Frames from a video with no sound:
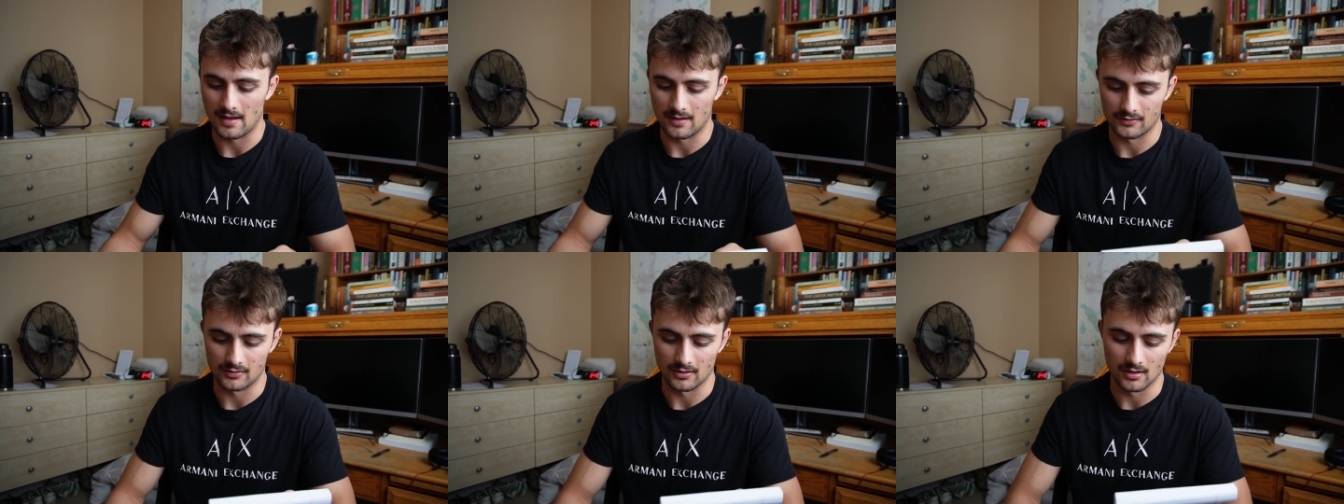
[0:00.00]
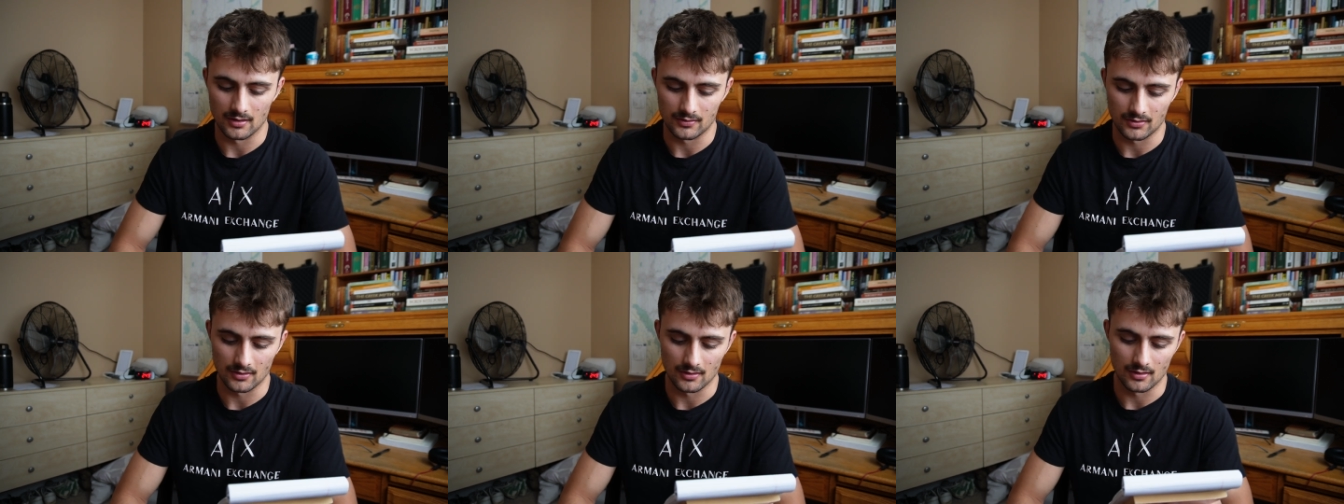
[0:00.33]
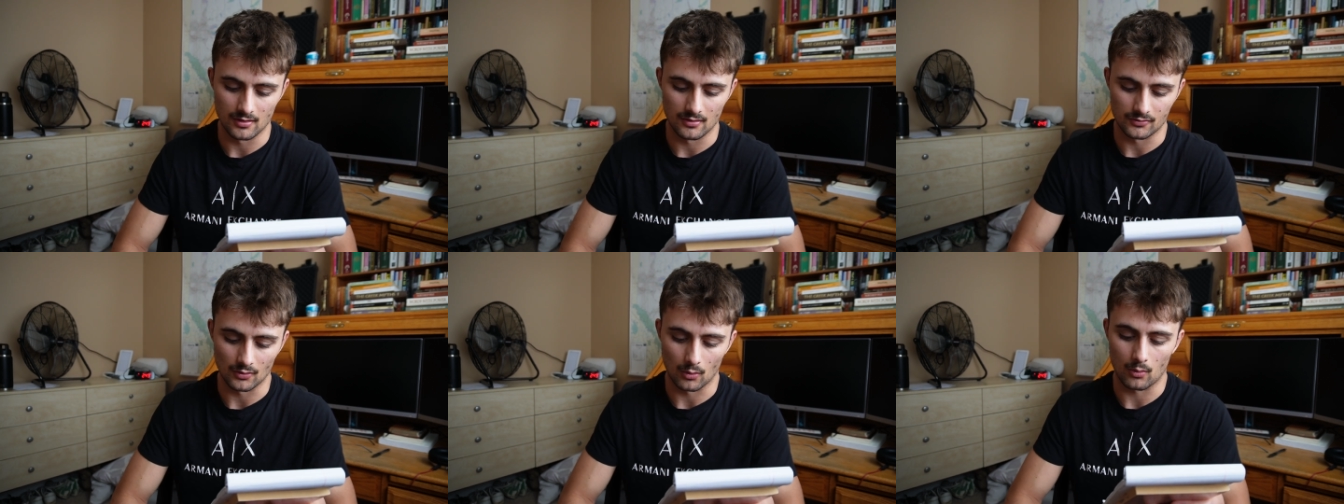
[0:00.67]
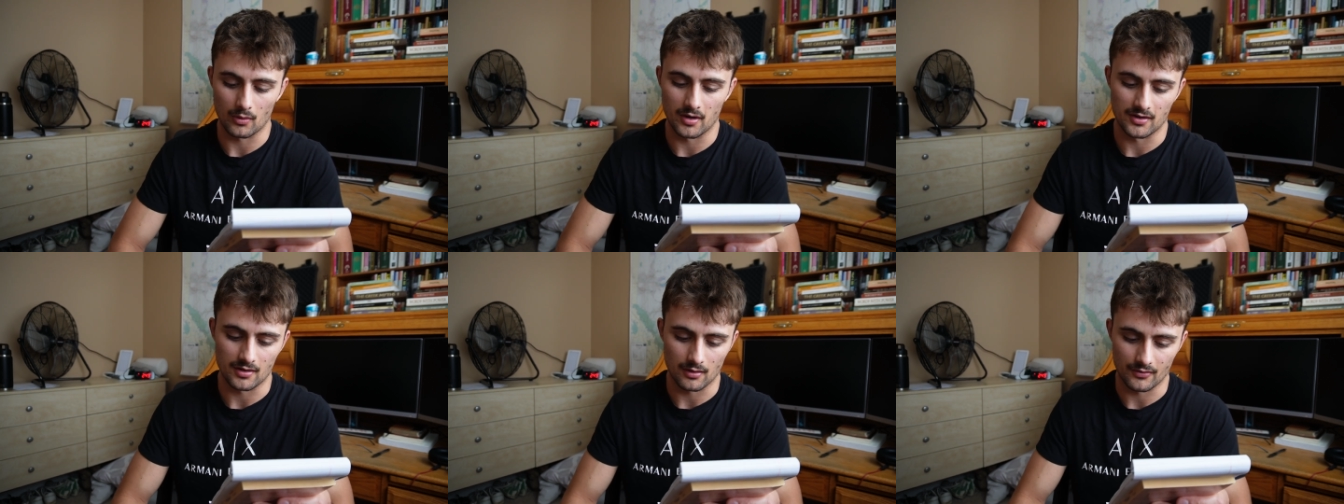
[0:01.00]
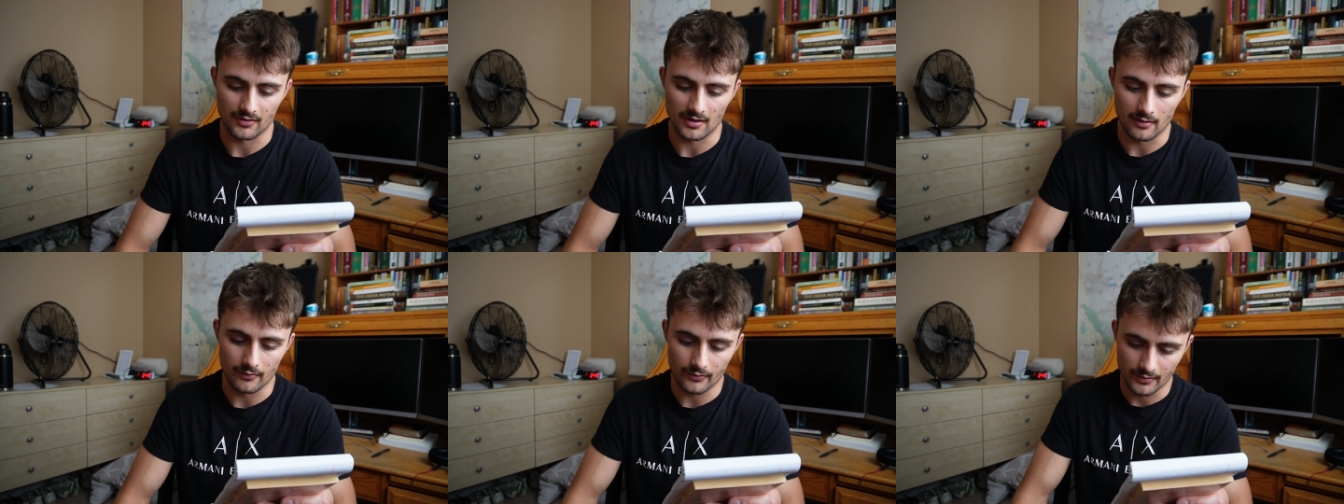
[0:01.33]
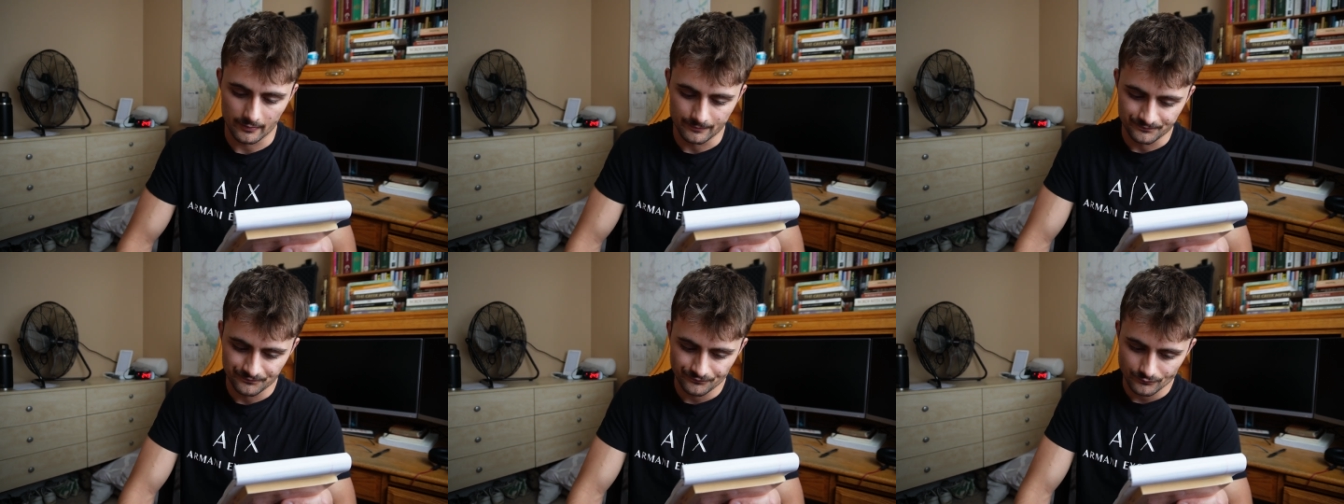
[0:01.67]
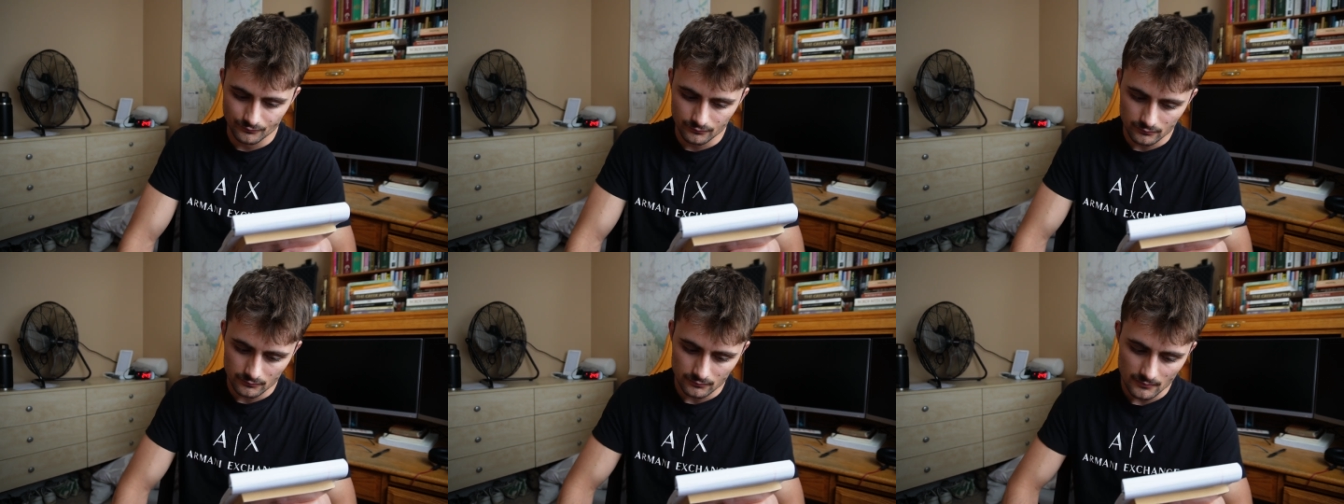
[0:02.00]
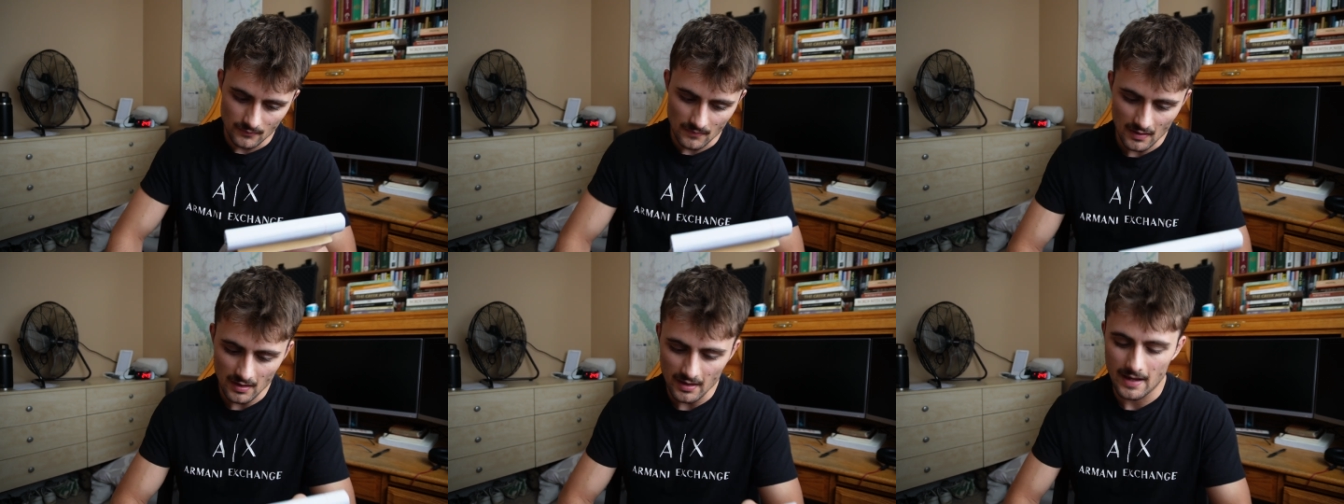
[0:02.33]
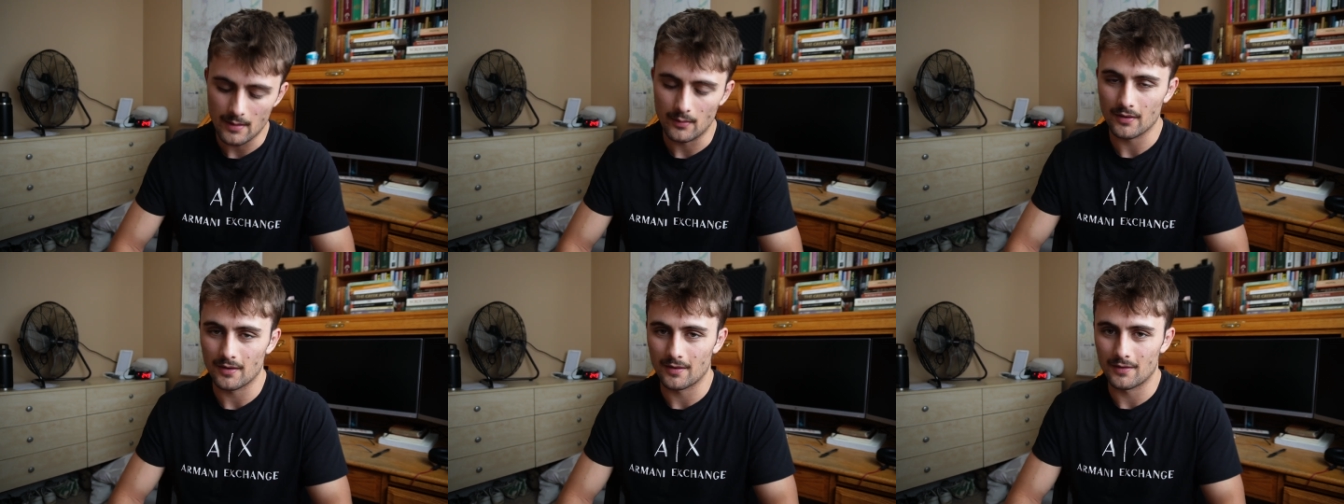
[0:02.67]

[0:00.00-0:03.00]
to orient ourselves. And